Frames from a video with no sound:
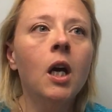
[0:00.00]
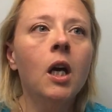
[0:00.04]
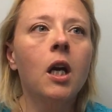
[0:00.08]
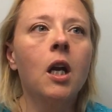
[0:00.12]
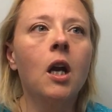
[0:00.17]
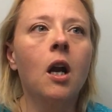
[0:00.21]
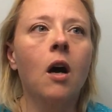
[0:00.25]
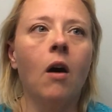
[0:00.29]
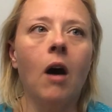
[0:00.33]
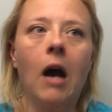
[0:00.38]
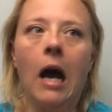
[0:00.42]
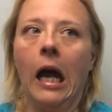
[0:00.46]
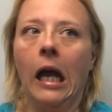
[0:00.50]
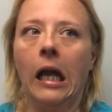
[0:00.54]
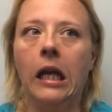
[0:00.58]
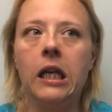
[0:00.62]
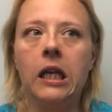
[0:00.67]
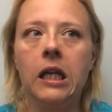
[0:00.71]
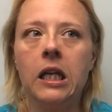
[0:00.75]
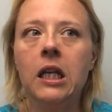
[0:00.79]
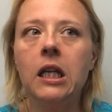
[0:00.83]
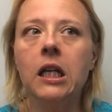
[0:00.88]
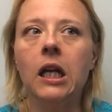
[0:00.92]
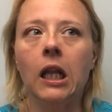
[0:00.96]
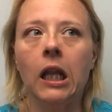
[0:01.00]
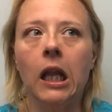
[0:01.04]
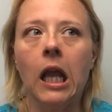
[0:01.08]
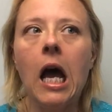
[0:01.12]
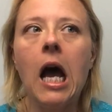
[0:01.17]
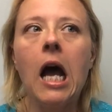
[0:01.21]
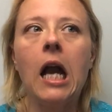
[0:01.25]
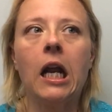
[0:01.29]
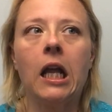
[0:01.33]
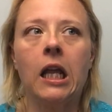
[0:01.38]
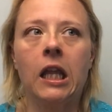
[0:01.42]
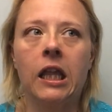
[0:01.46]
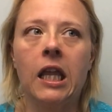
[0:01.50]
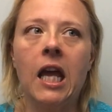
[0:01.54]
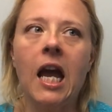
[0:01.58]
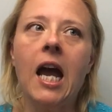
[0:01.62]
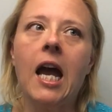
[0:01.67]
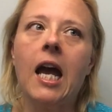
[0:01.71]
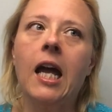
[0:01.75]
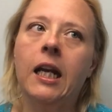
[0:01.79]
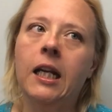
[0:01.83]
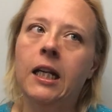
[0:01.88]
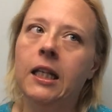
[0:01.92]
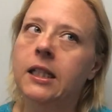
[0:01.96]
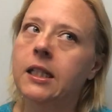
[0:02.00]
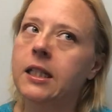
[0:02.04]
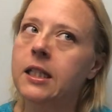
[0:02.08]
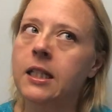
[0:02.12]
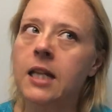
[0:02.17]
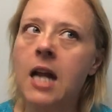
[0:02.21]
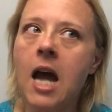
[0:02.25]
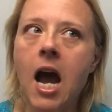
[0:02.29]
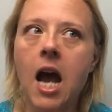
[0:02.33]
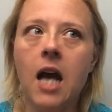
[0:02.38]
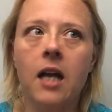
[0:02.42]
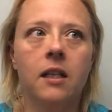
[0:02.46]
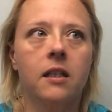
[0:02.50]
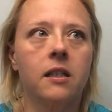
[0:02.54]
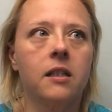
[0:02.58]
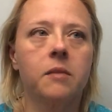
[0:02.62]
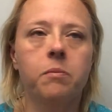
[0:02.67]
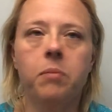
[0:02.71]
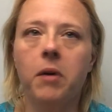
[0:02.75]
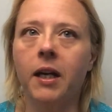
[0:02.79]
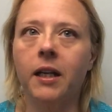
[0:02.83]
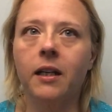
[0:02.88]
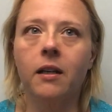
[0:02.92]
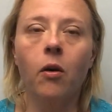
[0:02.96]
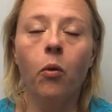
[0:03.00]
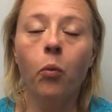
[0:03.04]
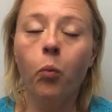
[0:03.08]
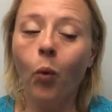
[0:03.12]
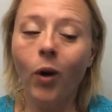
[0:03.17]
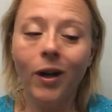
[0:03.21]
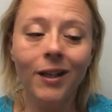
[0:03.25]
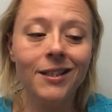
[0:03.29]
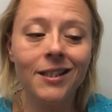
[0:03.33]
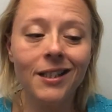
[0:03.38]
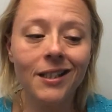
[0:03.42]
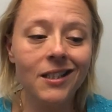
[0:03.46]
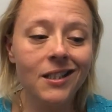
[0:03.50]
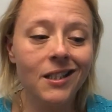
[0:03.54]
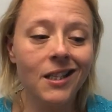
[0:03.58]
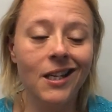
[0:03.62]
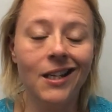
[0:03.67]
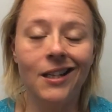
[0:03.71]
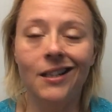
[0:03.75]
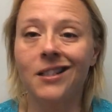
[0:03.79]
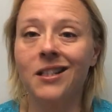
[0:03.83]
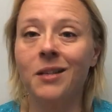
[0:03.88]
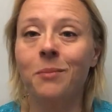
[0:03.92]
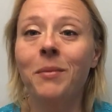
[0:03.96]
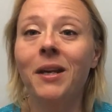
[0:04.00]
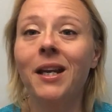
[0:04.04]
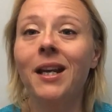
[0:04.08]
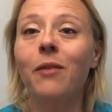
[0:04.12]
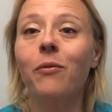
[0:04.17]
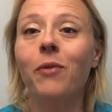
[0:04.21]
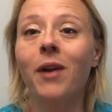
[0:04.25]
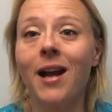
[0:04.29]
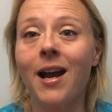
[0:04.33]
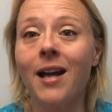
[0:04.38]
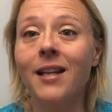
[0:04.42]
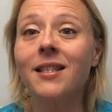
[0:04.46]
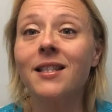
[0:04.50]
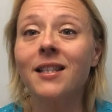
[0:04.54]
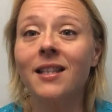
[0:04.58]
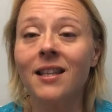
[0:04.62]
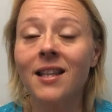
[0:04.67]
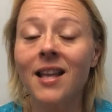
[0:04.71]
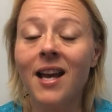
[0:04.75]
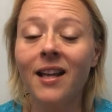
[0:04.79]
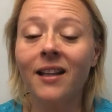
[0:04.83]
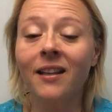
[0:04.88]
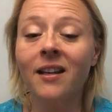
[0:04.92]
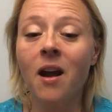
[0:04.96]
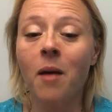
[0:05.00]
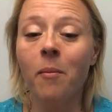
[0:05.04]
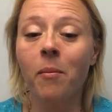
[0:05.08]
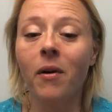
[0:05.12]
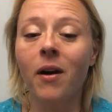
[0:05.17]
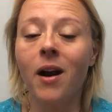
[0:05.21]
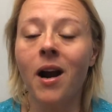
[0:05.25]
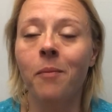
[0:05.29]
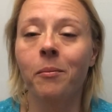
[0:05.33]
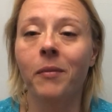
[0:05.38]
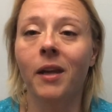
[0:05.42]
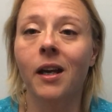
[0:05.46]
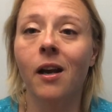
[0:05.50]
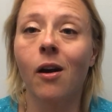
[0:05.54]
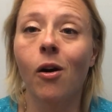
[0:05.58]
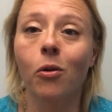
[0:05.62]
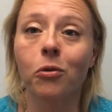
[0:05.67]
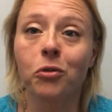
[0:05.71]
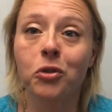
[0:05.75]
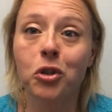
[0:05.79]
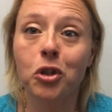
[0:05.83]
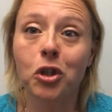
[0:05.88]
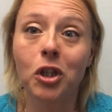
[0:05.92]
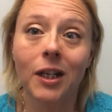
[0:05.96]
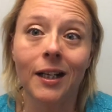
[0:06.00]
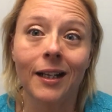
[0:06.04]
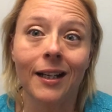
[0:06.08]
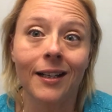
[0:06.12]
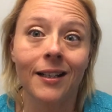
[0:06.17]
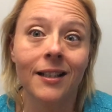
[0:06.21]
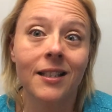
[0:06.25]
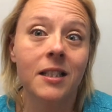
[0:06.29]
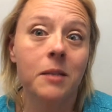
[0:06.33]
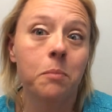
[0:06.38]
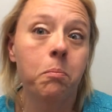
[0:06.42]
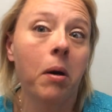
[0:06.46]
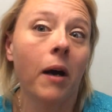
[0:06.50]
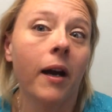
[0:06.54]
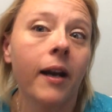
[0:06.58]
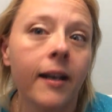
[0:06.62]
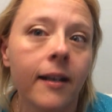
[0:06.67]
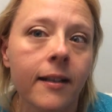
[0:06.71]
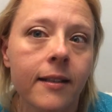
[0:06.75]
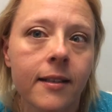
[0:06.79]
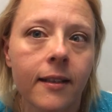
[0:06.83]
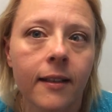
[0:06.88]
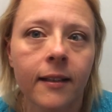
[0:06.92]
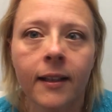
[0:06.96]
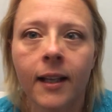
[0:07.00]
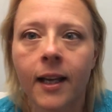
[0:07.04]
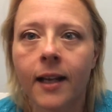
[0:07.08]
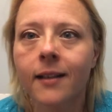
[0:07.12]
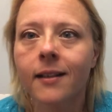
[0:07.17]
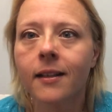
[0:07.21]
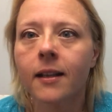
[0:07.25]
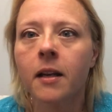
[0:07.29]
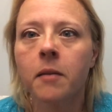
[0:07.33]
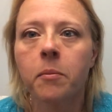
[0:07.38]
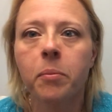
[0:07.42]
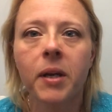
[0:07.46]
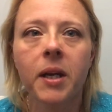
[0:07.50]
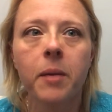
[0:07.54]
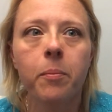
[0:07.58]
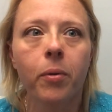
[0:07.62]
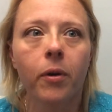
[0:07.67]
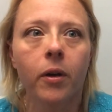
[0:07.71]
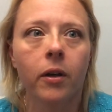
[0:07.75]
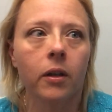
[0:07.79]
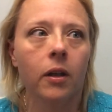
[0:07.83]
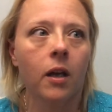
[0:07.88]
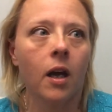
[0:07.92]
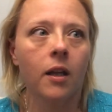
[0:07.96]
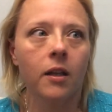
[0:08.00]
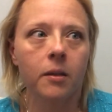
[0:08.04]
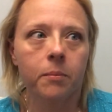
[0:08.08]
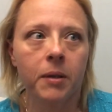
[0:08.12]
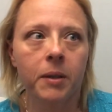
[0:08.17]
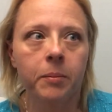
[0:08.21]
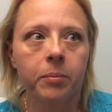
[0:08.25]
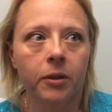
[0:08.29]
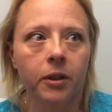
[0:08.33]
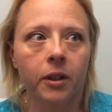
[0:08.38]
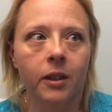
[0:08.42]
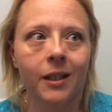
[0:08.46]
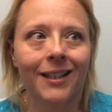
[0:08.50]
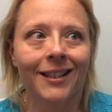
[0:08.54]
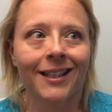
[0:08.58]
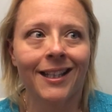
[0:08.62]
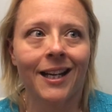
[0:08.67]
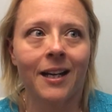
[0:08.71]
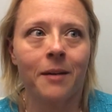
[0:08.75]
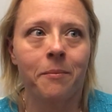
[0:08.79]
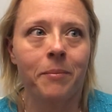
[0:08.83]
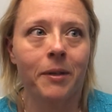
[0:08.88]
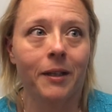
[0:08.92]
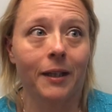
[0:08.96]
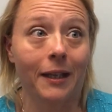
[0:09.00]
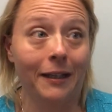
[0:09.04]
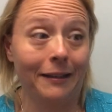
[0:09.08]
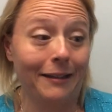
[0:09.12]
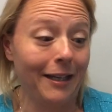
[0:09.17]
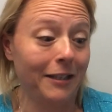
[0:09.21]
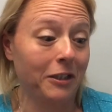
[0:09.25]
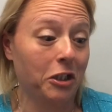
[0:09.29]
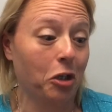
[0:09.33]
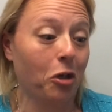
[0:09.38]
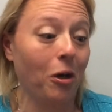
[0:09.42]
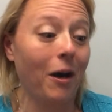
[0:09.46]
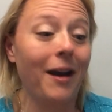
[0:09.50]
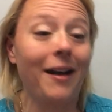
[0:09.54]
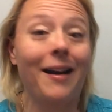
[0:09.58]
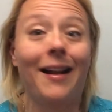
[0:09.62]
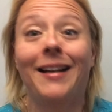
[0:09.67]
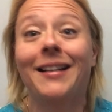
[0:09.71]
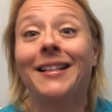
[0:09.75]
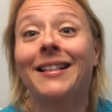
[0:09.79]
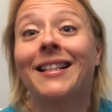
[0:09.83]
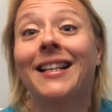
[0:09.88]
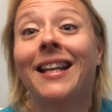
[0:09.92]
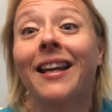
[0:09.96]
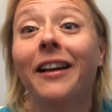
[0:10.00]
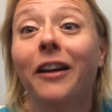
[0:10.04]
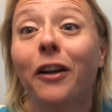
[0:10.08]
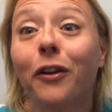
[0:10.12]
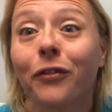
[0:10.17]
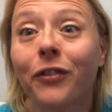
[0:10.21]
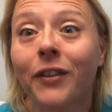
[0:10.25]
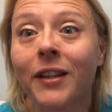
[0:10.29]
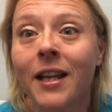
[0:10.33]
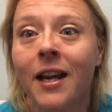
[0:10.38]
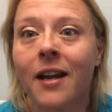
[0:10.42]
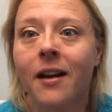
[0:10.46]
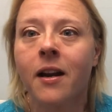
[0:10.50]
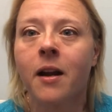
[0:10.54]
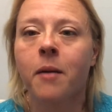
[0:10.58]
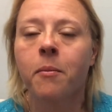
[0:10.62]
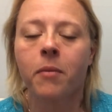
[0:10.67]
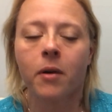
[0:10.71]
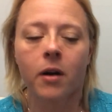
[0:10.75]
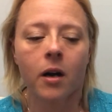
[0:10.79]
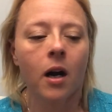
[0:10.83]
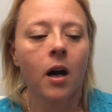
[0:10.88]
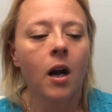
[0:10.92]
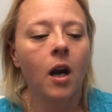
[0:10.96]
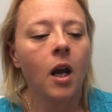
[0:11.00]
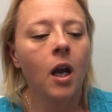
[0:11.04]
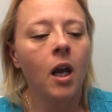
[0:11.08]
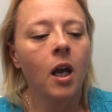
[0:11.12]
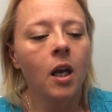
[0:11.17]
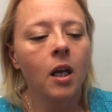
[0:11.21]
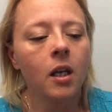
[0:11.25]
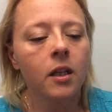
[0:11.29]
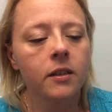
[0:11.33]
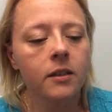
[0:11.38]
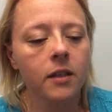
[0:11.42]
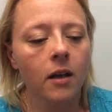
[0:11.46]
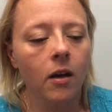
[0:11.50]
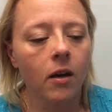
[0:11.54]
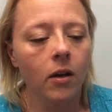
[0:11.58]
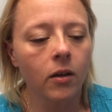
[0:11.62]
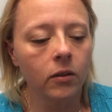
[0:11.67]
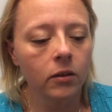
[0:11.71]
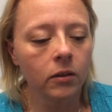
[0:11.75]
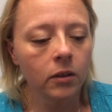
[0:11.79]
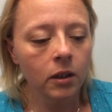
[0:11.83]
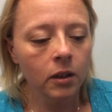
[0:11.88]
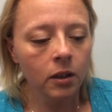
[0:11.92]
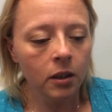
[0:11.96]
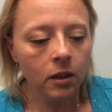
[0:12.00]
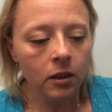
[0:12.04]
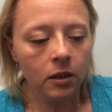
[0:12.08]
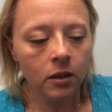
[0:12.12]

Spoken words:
you know, I eat a lot of that and it's not spiked. 116 to me, when I see that number, I'm like, oh shit, I spiked. And other people look at that and be like, that's great. I'd kill for that number. So